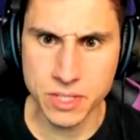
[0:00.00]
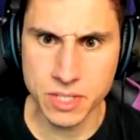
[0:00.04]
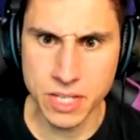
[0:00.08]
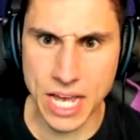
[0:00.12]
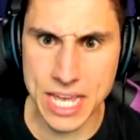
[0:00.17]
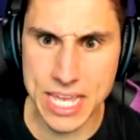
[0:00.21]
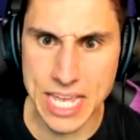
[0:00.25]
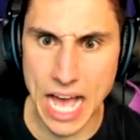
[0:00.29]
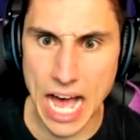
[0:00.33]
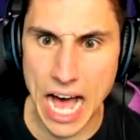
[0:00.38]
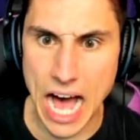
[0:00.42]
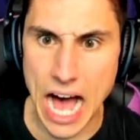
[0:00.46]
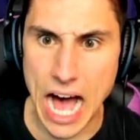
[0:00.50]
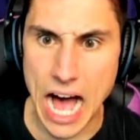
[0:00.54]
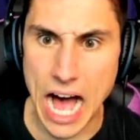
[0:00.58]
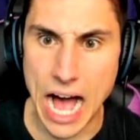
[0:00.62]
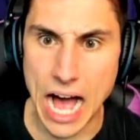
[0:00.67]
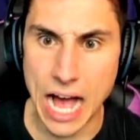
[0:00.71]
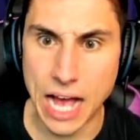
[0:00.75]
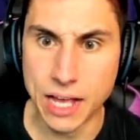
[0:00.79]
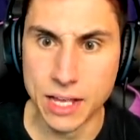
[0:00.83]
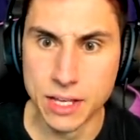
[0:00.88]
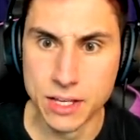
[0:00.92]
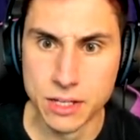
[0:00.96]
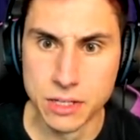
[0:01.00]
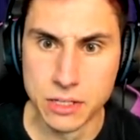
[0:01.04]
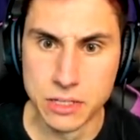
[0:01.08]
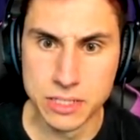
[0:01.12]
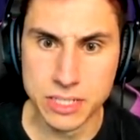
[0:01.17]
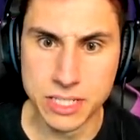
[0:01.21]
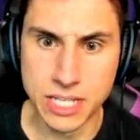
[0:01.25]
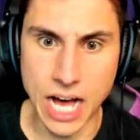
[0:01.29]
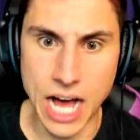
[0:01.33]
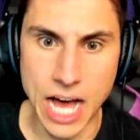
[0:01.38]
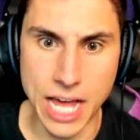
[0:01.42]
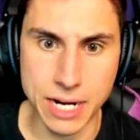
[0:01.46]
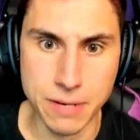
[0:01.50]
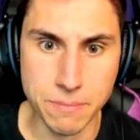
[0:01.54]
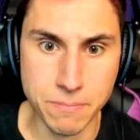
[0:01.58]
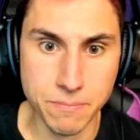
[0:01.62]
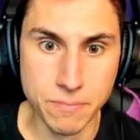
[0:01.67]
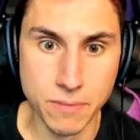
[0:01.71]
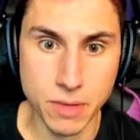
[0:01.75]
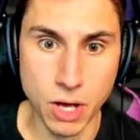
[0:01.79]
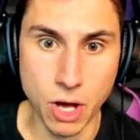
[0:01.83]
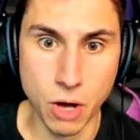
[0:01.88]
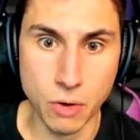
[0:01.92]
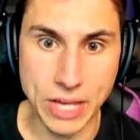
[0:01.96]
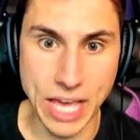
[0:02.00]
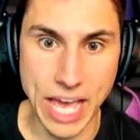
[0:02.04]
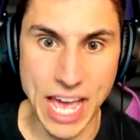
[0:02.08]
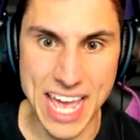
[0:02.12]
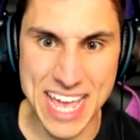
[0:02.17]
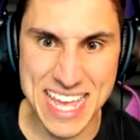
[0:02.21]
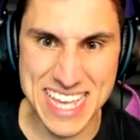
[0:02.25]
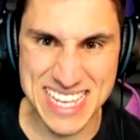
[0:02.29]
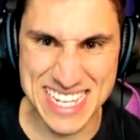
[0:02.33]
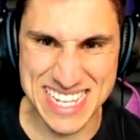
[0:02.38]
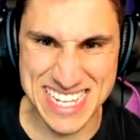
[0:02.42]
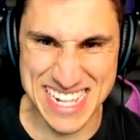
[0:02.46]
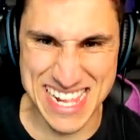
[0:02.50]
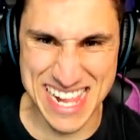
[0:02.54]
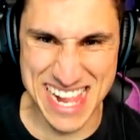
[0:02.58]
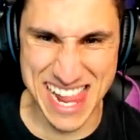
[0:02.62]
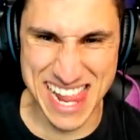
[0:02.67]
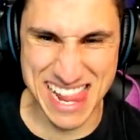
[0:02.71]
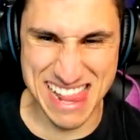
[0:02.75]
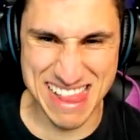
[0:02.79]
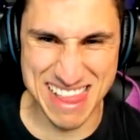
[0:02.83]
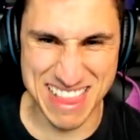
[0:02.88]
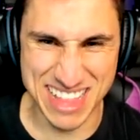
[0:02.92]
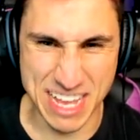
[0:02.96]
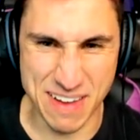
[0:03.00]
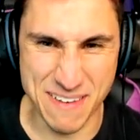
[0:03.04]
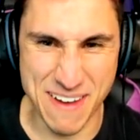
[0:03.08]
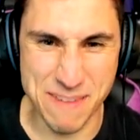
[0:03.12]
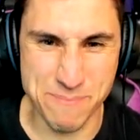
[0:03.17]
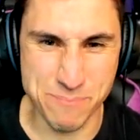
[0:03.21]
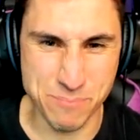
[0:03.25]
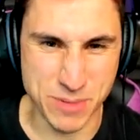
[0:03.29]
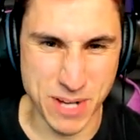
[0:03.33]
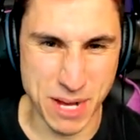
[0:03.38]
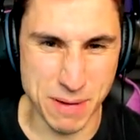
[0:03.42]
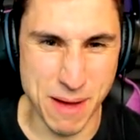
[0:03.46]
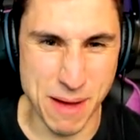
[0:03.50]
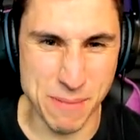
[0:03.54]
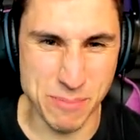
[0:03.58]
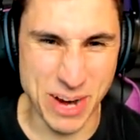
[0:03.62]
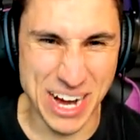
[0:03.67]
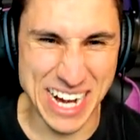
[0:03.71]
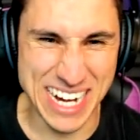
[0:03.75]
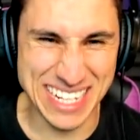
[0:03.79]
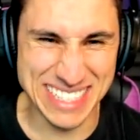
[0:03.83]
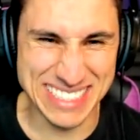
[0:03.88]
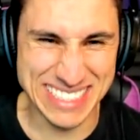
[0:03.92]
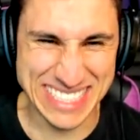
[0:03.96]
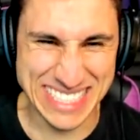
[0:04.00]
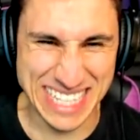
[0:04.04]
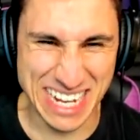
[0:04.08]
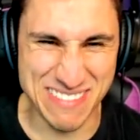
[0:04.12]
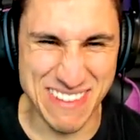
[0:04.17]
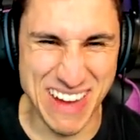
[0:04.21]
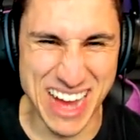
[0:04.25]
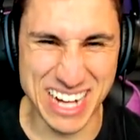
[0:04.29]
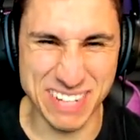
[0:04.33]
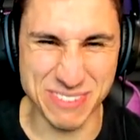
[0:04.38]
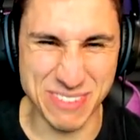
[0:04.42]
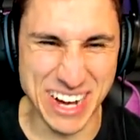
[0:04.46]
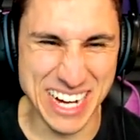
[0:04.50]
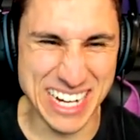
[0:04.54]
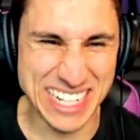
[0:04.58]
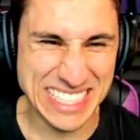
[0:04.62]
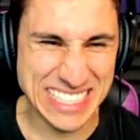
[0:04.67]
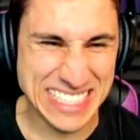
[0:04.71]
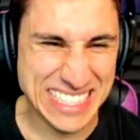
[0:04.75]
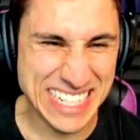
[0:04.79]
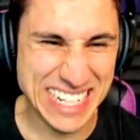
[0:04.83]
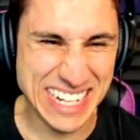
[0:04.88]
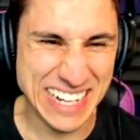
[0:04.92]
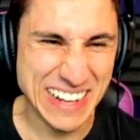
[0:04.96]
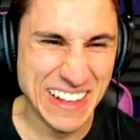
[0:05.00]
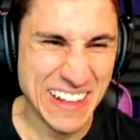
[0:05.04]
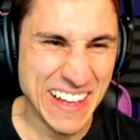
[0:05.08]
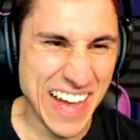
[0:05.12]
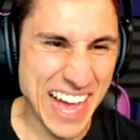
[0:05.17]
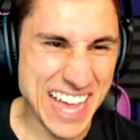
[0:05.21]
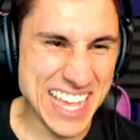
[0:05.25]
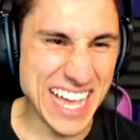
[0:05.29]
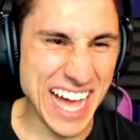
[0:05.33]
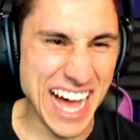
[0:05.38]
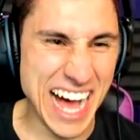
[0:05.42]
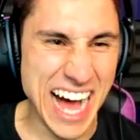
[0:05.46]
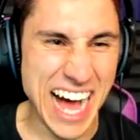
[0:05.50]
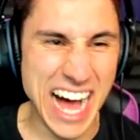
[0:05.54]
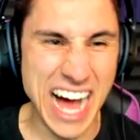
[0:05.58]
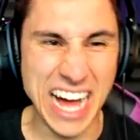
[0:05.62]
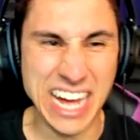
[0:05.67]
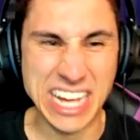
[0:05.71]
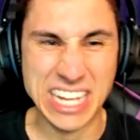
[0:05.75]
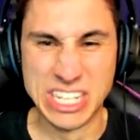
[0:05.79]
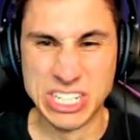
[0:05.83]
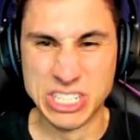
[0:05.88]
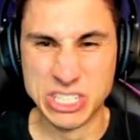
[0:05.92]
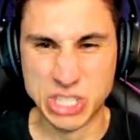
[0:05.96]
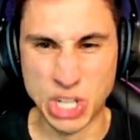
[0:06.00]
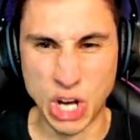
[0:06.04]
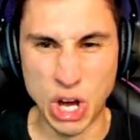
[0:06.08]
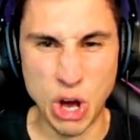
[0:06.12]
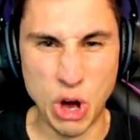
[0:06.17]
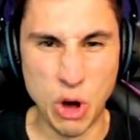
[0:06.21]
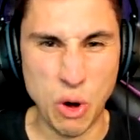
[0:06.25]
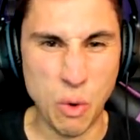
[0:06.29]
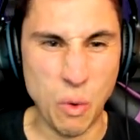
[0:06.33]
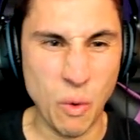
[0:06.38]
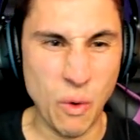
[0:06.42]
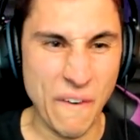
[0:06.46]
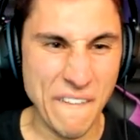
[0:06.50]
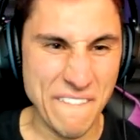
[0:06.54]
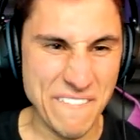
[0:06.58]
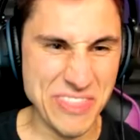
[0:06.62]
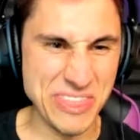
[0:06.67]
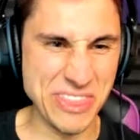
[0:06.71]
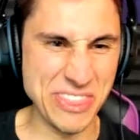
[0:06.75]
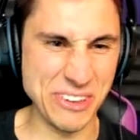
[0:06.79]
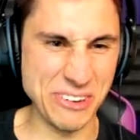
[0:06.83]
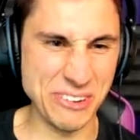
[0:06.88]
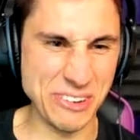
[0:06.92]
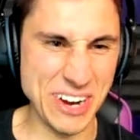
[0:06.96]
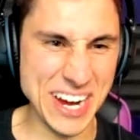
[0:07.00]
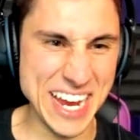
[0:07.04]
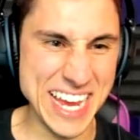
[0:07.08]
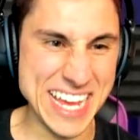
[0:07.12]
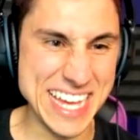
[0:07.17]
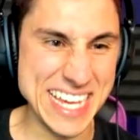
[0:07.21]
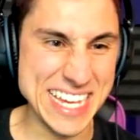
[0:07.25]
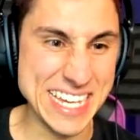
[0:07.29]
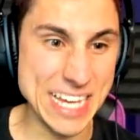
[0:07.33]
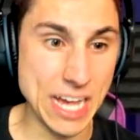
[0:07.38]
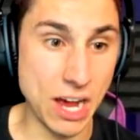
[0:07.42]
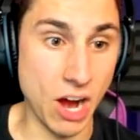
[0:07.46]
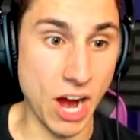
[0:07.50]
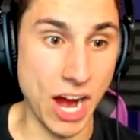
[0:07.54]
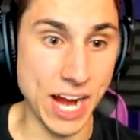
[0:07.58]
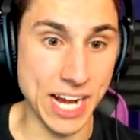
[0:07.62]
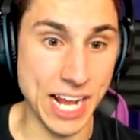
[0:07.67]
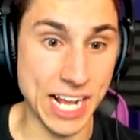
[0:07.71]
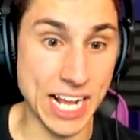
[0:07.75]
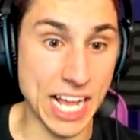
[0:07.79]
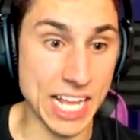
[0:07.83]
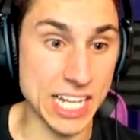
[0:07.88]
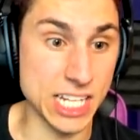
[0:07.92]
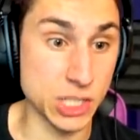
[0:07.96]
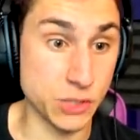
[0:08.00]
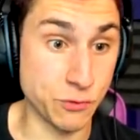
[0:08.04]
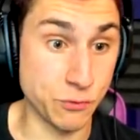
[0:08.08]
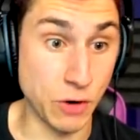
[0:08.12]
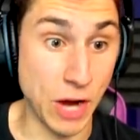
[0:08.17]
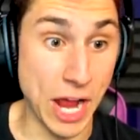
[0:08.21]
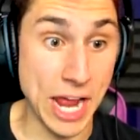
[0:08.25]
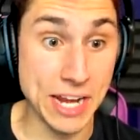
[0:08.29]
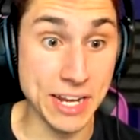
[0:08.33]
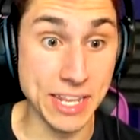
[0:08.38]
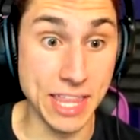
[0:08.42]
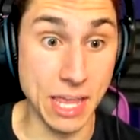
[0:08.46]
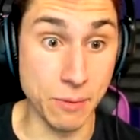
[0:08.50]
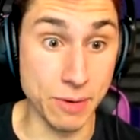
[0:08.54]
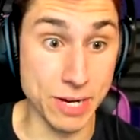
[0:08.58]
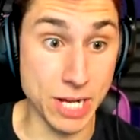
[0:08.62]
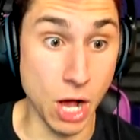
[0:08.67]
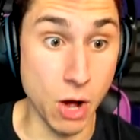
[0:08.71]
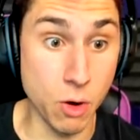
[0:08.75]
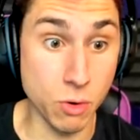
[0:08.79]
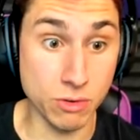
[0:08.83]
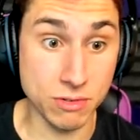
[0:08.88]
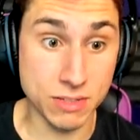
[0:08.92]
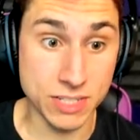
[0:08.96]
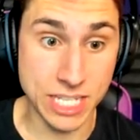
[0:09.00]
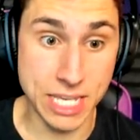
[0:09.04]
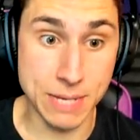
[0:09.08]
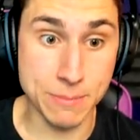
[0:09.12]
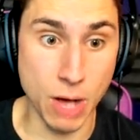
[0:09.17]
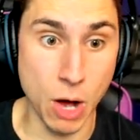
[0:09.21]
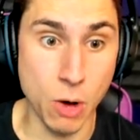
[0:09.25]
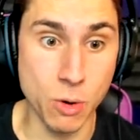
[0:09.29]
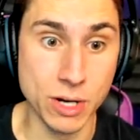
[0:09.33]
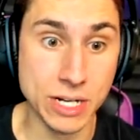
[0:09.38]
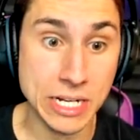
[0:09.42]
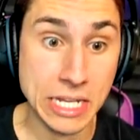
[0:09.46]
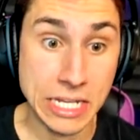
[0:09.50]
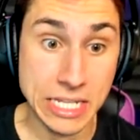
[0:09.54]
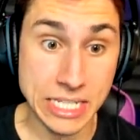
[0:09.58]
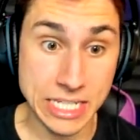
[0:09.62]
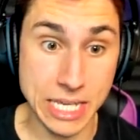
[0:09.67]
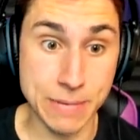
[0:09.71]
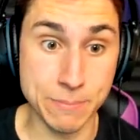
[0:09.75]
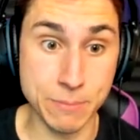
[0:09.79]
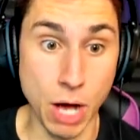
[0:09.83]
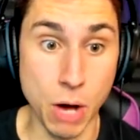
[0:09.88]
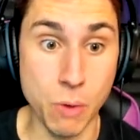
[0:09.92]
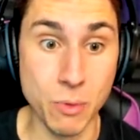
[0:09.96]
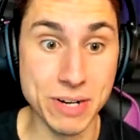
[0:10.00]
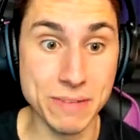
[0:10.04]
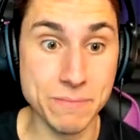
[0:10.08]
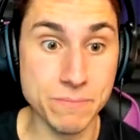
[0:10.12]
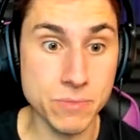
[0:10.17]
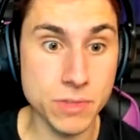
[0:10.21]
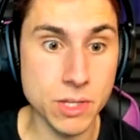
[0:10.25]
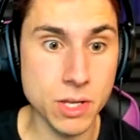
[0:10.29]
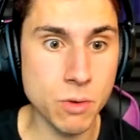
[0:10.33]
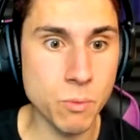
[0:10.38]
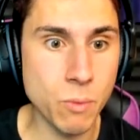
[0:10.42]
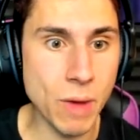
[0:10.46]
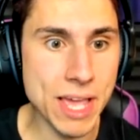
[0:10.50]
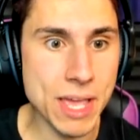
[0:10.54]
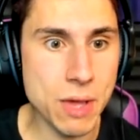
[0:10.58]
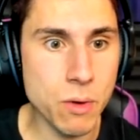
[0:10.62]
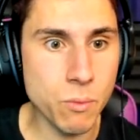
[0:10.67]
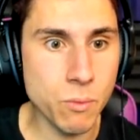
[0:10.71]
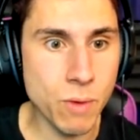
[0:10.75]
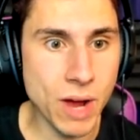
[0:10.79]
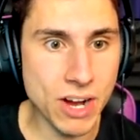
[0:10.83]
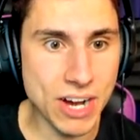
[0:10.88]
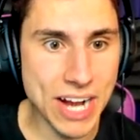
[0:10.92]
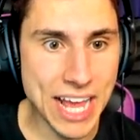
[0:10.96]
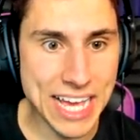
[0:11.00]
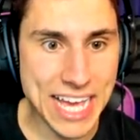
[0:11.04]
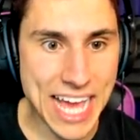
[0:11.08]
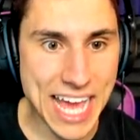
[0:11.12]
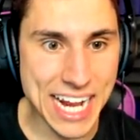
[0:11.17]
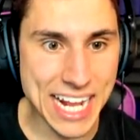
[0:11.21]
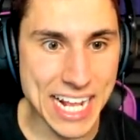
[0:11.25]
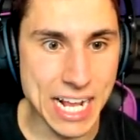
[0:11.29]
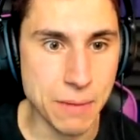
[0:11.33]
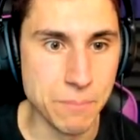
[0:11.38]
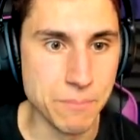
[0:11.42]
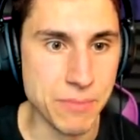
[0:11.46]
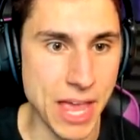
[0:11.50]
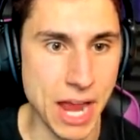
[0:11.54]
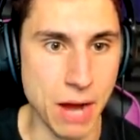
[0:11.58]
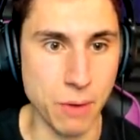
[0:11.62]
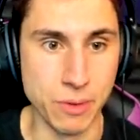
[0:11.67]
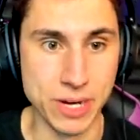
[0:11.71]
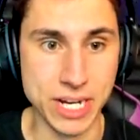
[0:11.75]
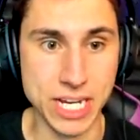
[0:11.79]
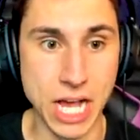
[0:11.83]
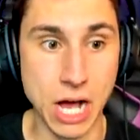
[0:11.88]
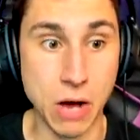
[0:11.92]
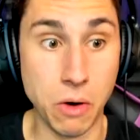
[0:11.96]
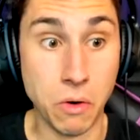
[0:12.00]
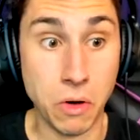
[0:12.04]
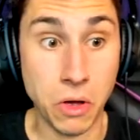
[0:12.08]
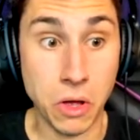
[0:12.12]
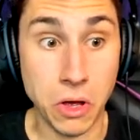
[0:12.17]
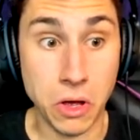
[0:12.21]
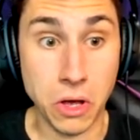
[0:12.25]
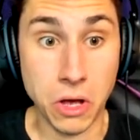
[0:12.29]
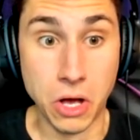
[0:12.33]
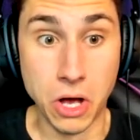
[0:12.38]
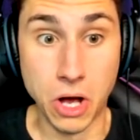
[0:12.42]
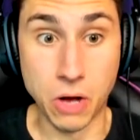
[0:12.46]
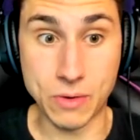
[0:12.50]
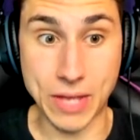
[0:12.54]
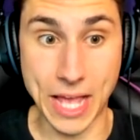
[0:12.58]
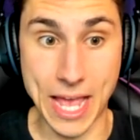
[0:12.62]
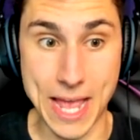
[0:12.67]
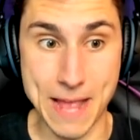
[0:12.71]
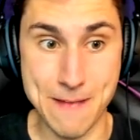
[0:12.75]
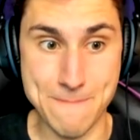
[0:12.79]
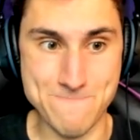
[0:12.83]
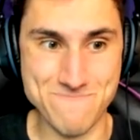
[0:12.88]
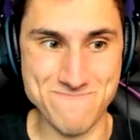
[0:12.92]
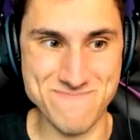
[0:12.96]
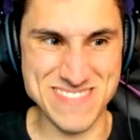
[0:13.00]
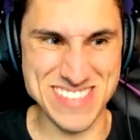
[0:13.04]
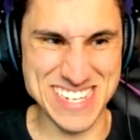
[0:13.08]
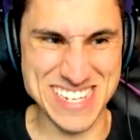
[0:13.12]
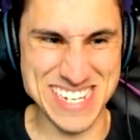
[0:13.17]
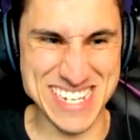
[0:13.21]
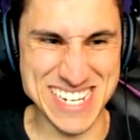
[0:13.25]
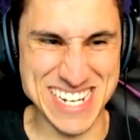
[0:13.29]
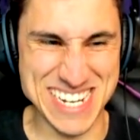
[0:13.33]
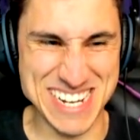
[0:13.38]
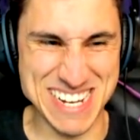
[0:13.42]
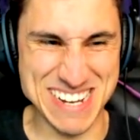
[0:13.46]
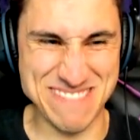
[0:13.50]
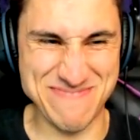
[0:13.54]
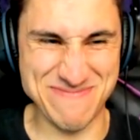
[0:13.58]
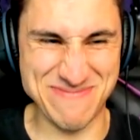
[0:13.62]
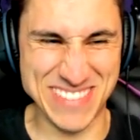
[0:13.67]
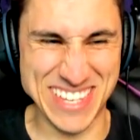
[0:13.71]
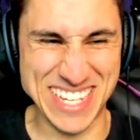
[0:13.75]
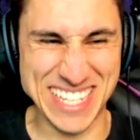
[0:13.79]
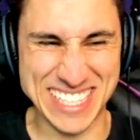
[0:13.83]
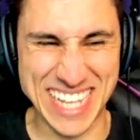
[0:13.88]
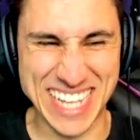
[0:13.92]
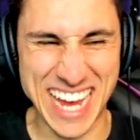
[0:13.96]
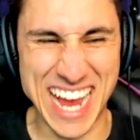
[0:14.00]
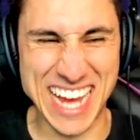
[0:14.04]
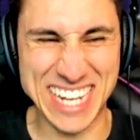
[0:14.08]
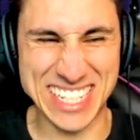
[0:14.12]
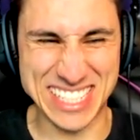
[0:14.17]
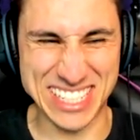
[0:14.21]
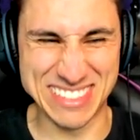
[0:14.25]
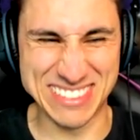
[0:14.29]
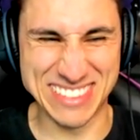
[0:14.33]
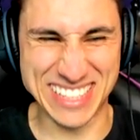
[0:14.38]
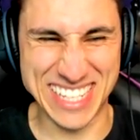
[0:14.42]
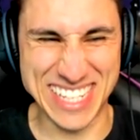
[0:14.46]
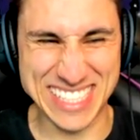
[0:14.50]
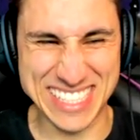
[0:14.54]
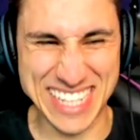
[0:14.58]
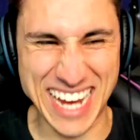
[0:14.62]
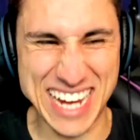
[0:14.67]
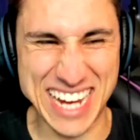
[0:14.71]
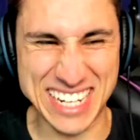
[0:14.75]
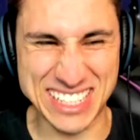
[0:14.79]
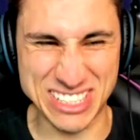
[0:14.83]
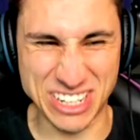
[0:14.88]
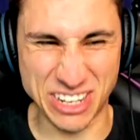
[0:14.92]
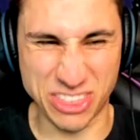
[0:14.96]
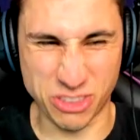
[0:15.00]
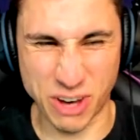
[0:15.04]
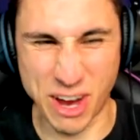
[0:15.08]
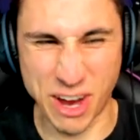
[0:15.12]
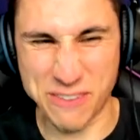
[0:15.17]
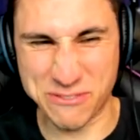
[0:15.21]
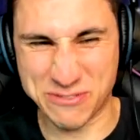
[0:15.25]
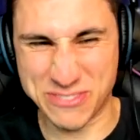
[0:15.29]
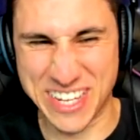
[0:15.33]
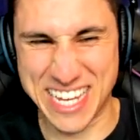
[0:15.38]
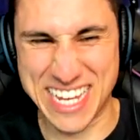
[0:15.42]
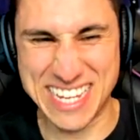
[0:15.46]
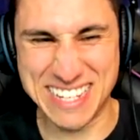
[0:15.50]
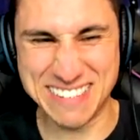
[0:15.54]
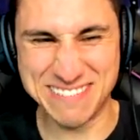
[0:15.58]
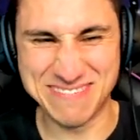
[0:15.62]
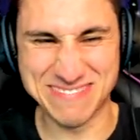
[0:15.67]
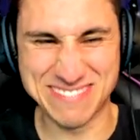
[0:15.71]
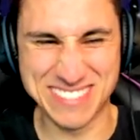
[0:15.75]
Hiya! Got him. Okay. Uh, come on, come on, Brandon. Come on, Brandon. Uh, hiya! Two, three. All right, I got his friend. There we go. Keep going. Keep going. What? Where are I getting him? There we go. Okay. Uh, these guys are these guys are thrifty.